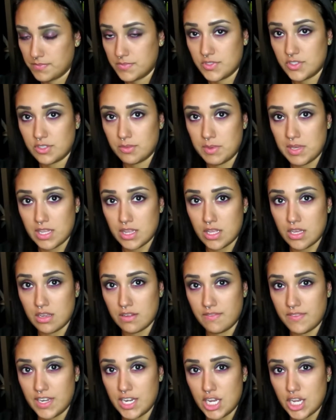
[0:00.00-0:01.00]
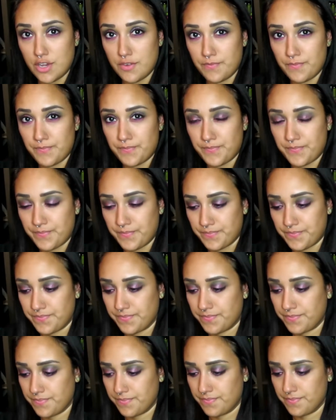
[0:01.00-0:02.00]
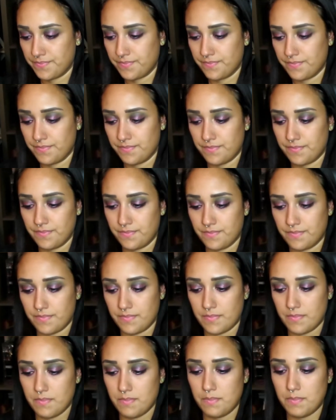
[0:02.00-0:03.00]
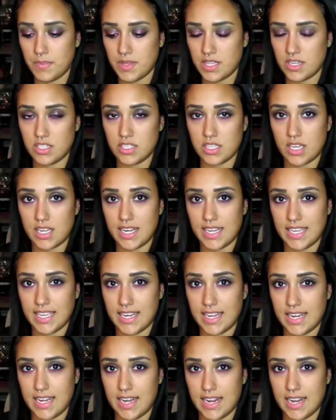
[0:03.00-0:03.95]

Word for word: It's going to be a long video, but there's a lot I can